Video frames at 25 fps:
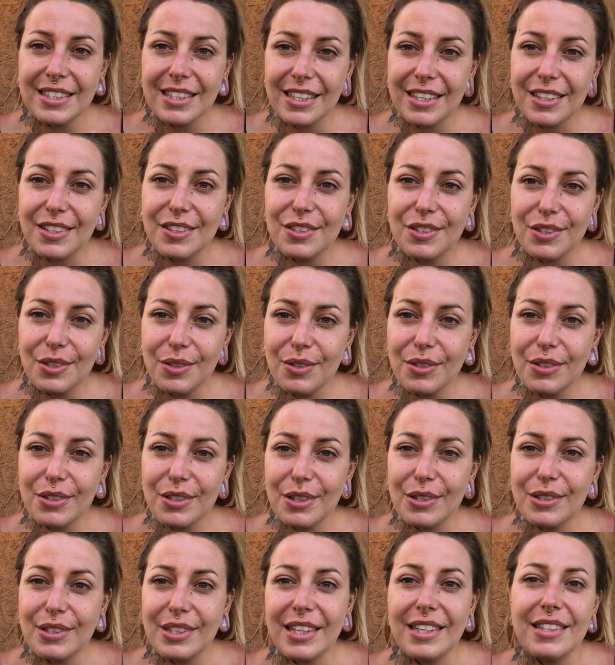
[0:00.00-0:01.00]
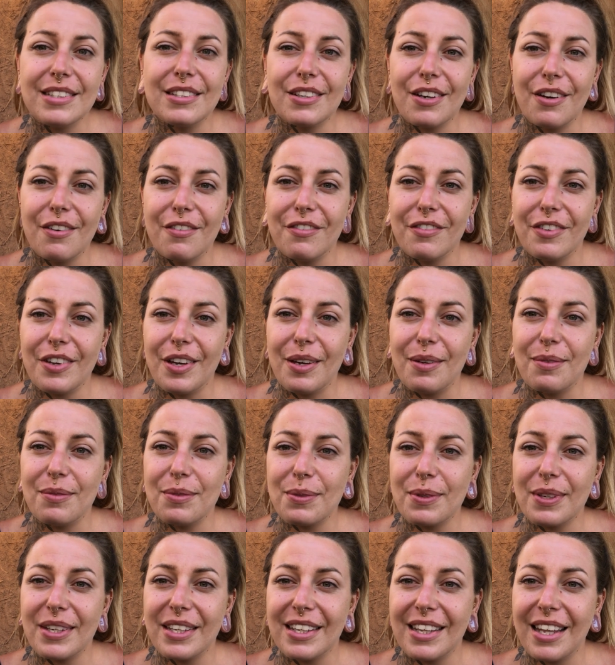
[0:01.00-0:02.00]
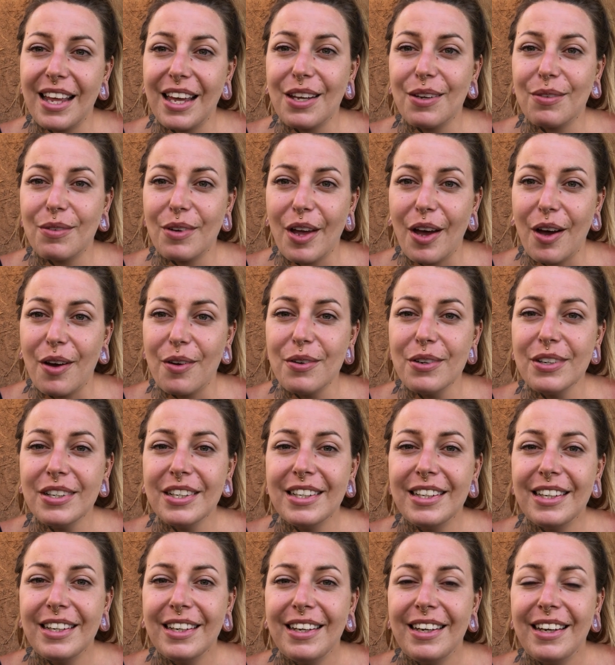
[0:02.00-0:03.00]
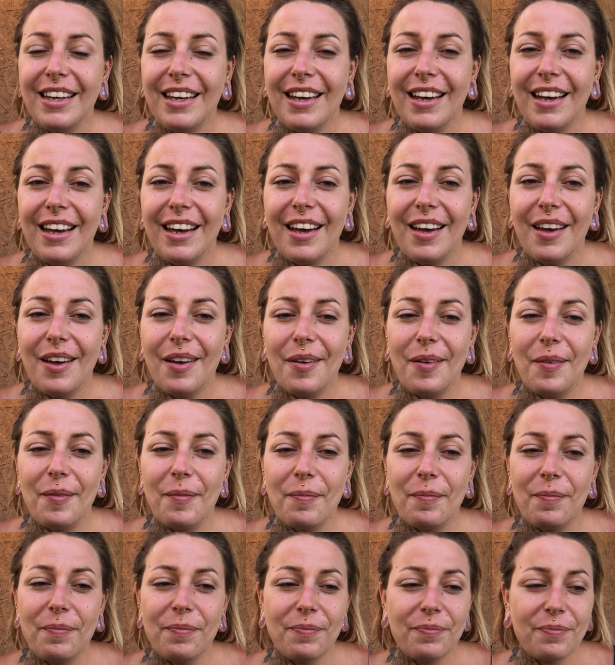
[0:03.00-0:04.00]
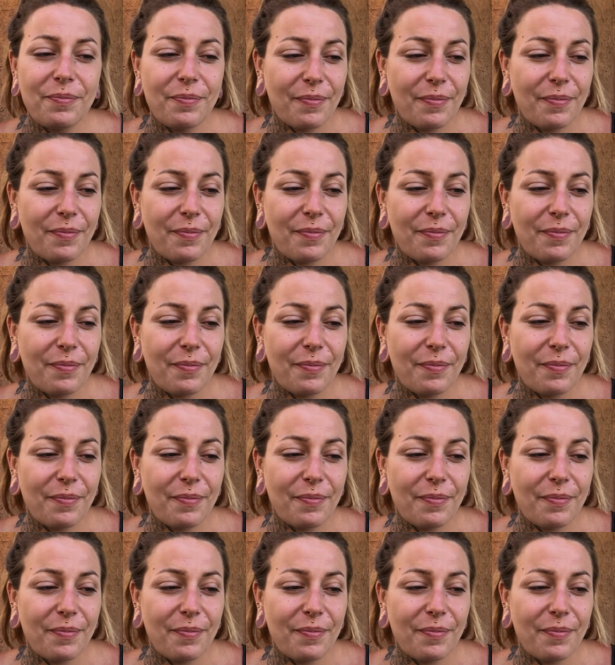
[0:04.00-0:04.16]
and as soon as those dates are confirmed we can let you know. And